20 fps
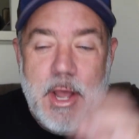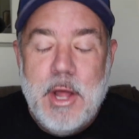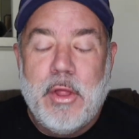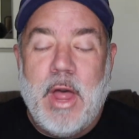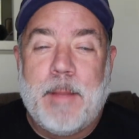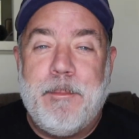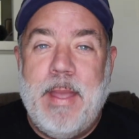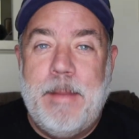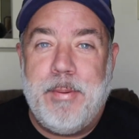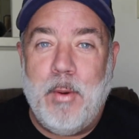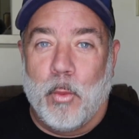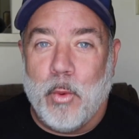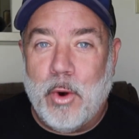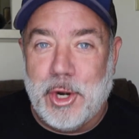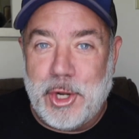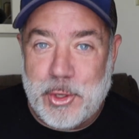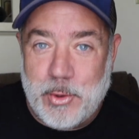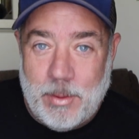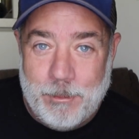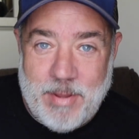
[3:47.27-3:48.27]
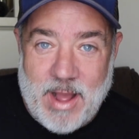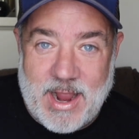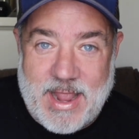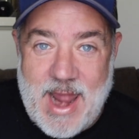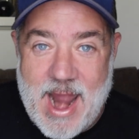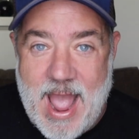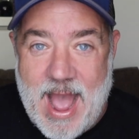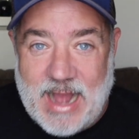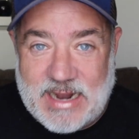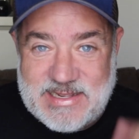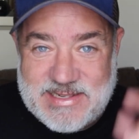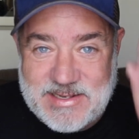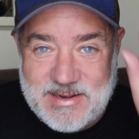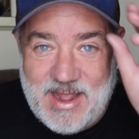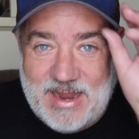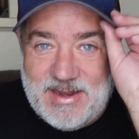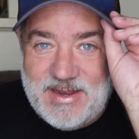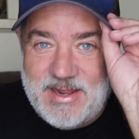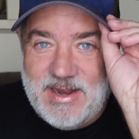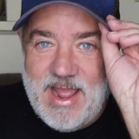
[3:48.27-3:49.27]
Like people weren't doing bucket hats in
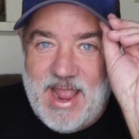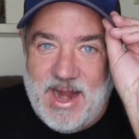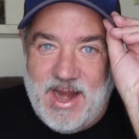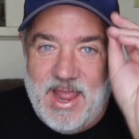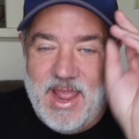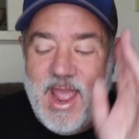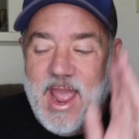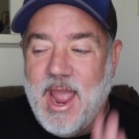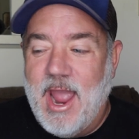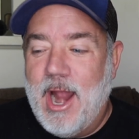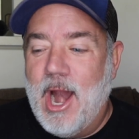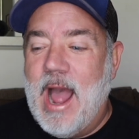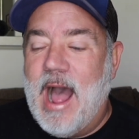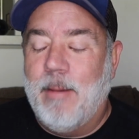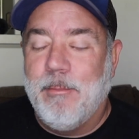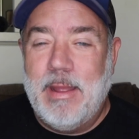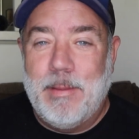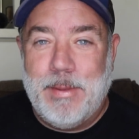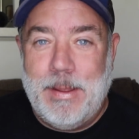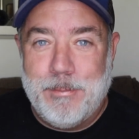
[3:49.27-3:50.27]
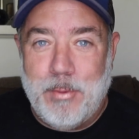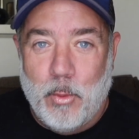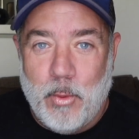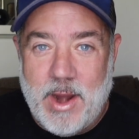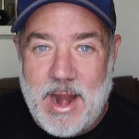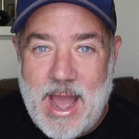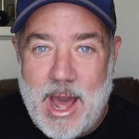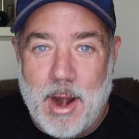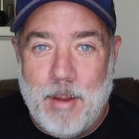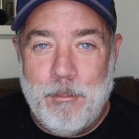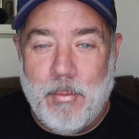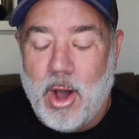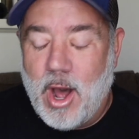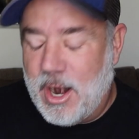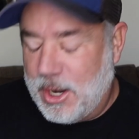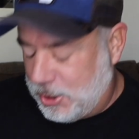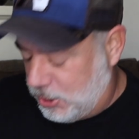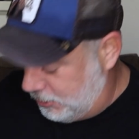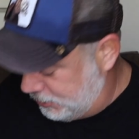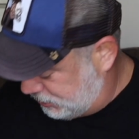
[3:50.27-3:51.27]
1988. How many people went out and bought
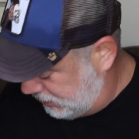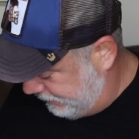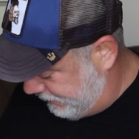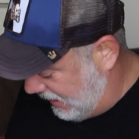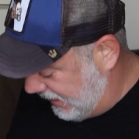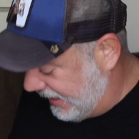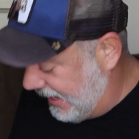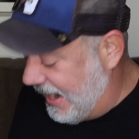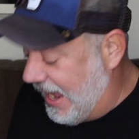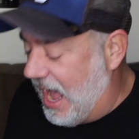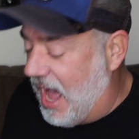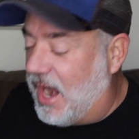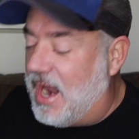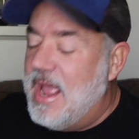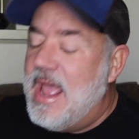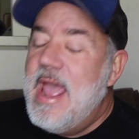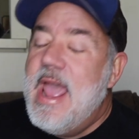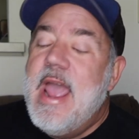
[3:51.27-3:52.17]
a Gucci bucket hat?